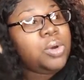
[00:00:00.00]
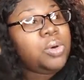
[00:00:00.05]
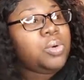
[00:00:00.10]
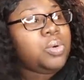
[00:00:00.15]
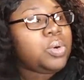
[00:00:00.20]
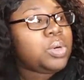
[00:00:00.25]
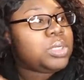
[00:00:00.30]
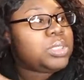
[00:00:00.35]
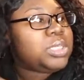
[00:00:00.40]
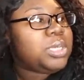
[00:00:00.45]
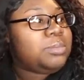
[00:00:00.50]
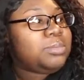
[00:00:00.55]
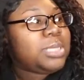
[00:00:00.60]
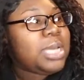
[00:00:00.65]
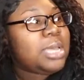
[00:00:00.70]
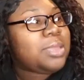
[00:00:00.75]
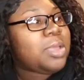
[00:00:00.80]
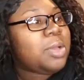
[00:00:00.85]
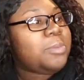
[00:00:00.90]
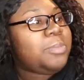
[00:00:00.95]
or
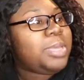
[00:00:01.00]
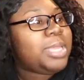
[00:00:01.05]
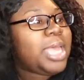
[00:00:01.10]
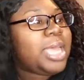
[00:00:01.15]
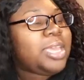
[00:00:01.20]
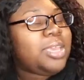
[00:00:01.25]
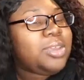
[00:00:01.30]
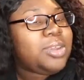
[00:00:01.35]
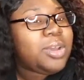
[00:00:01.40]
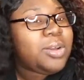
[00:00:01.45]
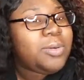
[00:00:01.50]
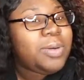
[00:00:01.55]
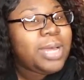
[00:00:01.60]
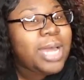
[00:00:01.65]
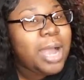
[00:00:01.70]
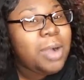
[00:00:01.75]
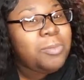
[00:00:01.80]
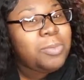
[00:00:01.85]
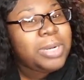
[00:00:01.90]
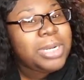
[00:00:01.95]
sometimes I'll be like, you know what,
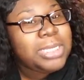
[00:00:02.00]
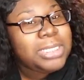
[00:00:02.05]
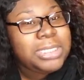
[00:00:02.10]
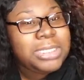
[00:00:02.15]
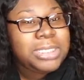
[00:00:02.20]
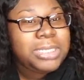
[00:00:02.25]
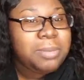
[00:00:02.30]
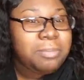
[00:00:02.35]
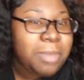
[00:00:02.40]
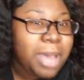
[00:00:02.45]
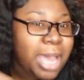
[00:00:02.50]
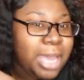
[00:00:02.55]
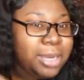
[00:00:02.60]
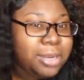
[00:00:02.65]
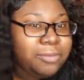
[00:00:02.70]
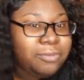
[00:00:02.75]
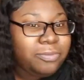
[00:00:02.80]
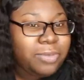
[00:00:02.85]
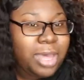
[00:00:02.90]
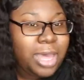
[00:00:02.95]
I want it
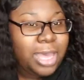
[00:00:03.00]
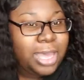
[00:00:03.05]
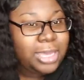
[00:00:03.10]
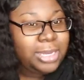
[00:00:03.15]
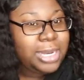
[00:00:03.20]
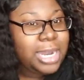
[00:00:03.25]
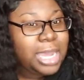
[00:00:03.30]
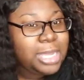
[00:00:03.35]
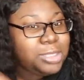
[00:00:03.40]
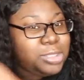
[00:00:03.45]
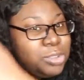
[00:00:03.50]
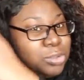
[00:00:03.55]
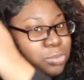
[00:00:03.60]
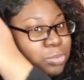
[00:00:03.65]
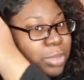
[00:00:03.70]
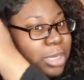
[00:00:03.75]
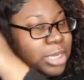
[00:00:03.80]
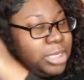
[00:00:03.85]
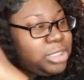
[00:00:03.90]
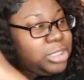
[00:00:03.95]
semi-defined, not too
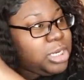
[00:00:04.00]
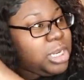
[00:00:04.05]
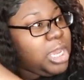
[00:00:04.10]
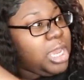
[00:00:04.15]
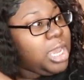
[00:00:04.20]
much.